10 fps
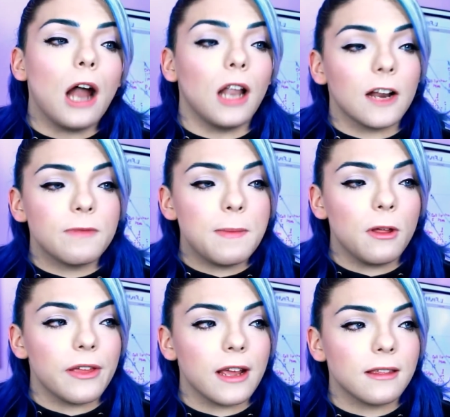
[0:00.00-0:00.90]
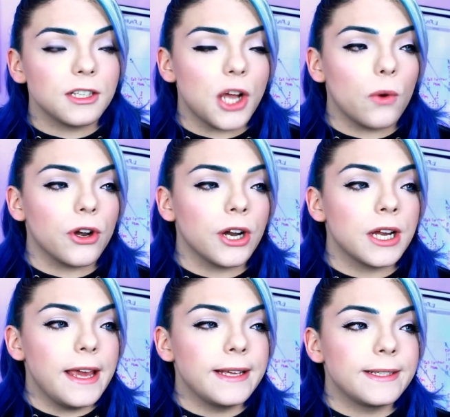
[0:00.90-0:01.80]
A lot of people think that
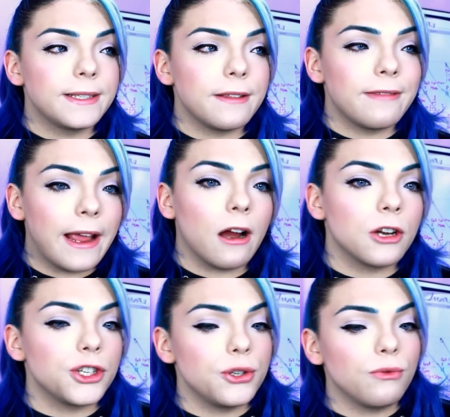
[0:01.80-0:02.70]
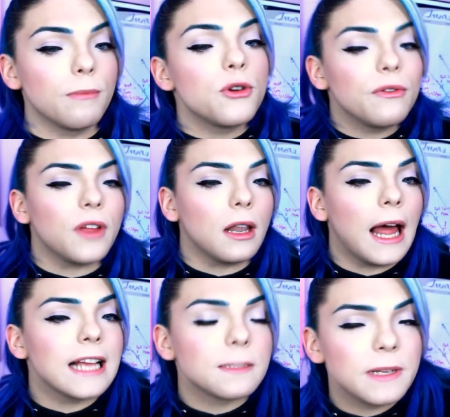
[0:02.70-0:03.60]
toner is there to remove the
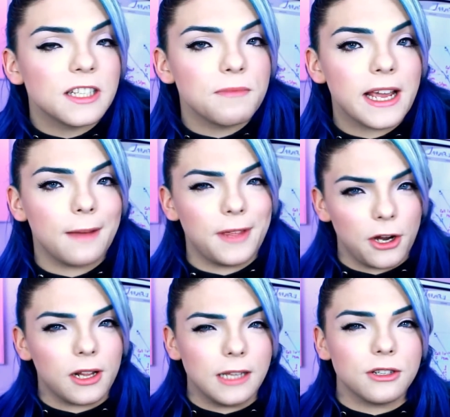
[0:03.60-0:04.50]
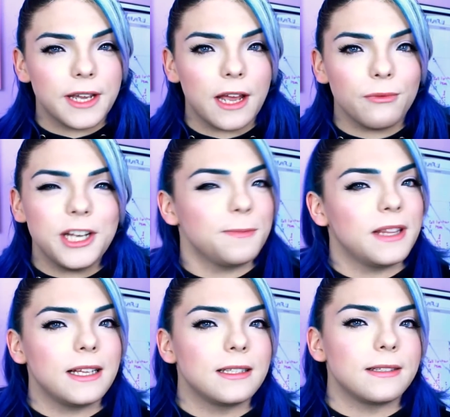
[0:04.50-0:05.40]
last bits of makeup that your cleanser can't reach,
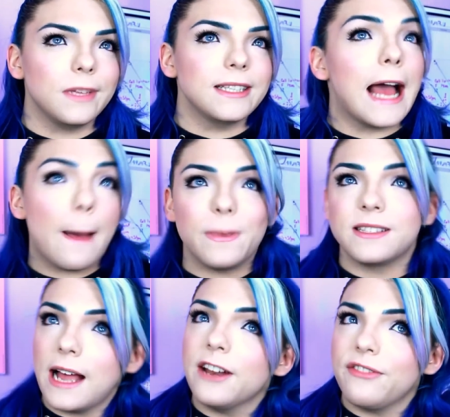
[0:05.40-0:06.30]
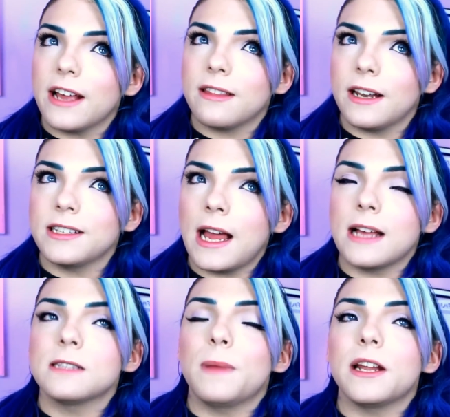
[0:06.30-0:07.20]
but that's a happy side effect that it
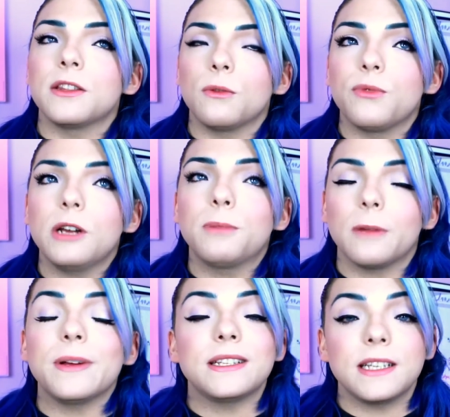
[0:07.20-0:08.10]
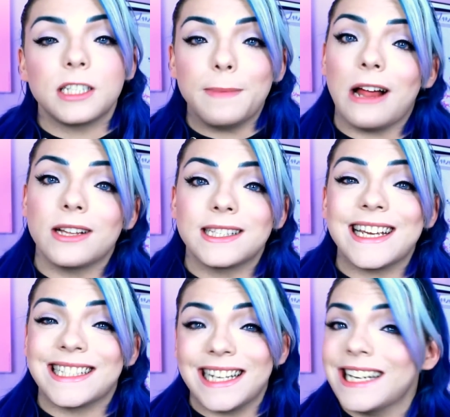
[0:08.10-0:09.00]
does, but the real purpose is to balance
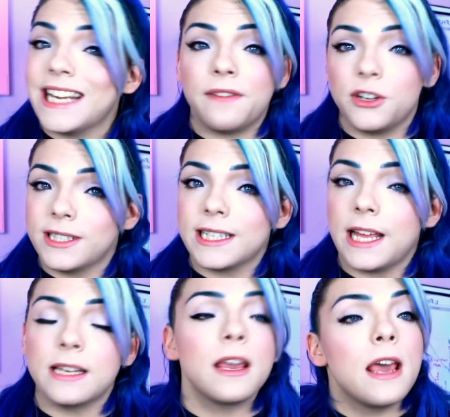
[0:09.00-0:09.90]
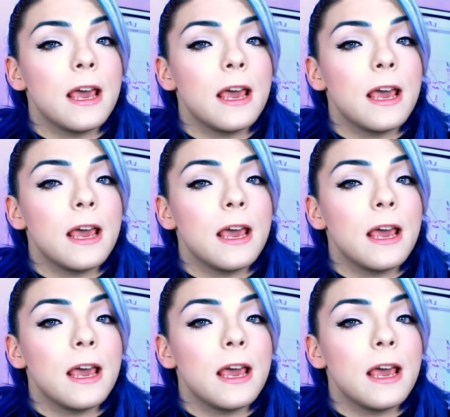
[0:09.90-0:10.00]
the acidity of your skin,